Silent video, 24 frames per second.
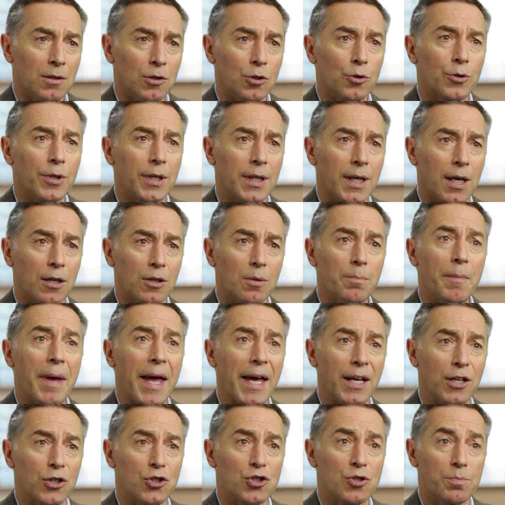learning how to
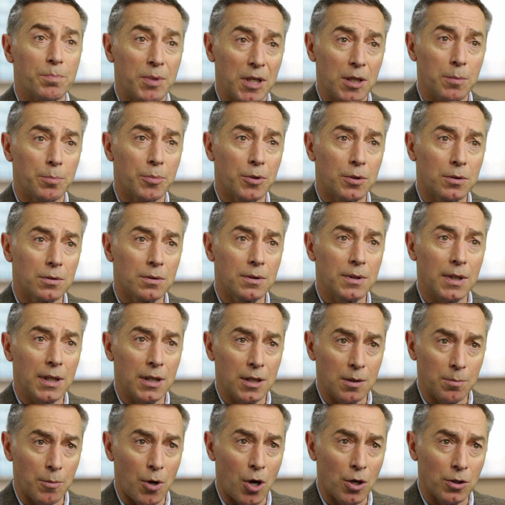manage people
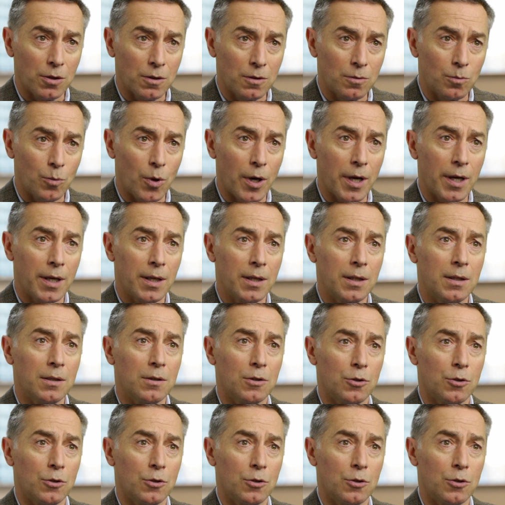in a modern way,